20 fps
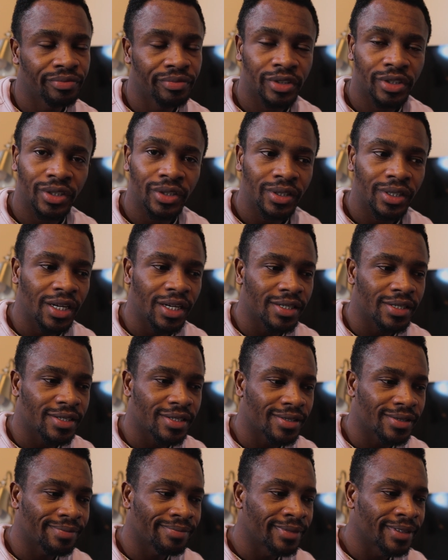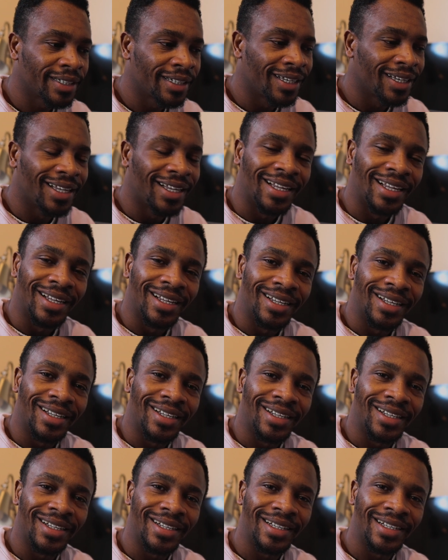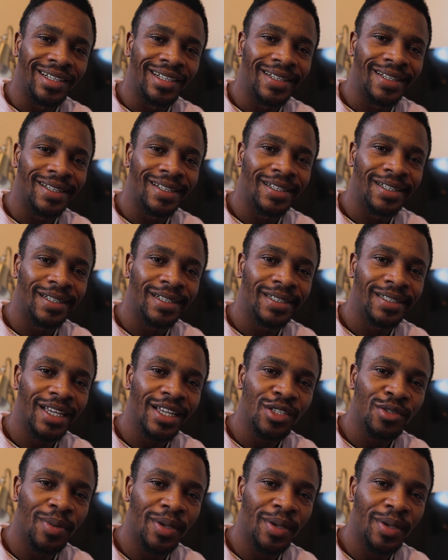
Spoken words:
So yes, yes,